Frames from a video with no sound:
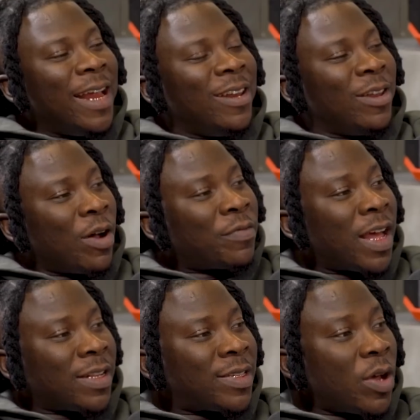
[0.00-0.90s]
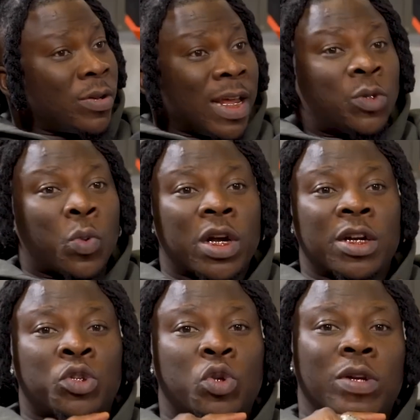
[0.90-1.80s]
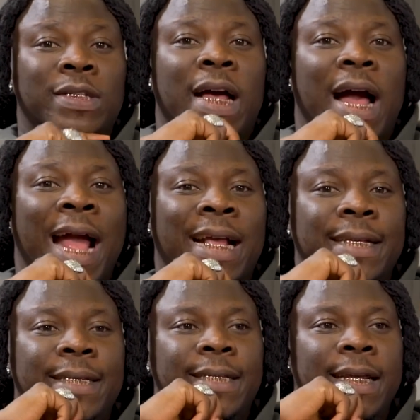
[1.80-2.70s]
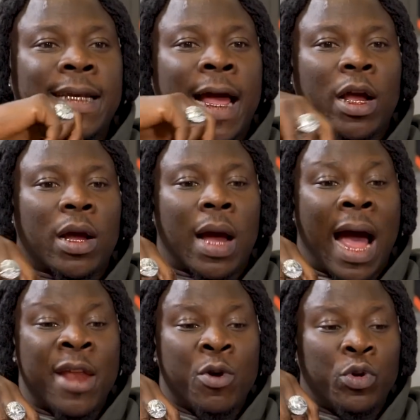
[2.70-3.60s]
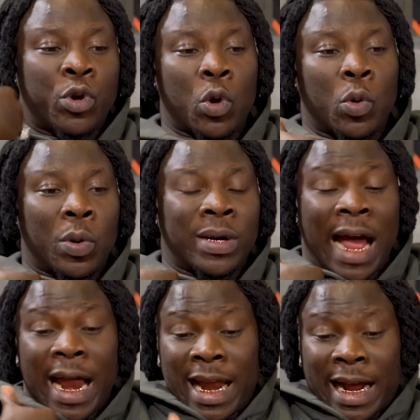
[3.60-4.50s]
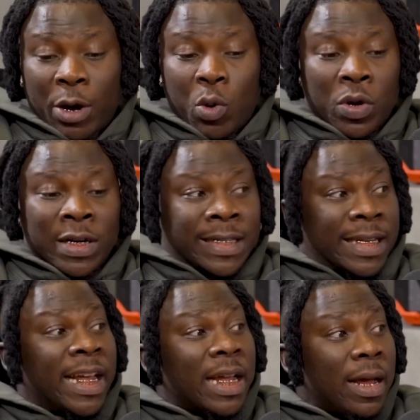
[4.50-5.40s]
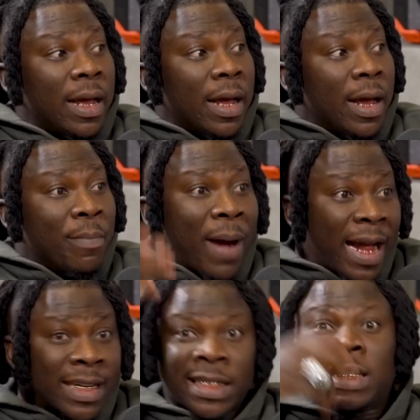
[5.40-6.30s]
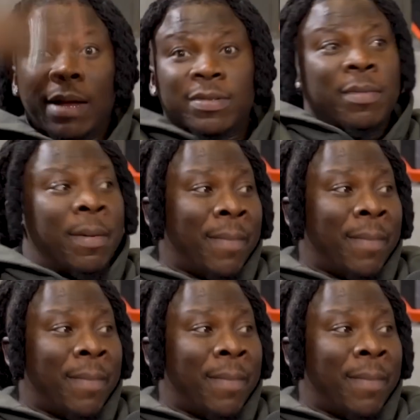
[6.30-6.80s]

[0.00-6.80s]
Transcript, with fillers: his. I his, love yeah. that song. That's one of the songs that I can sing. Like I don't know, that. like I don't want to sing, yeah. But it just comes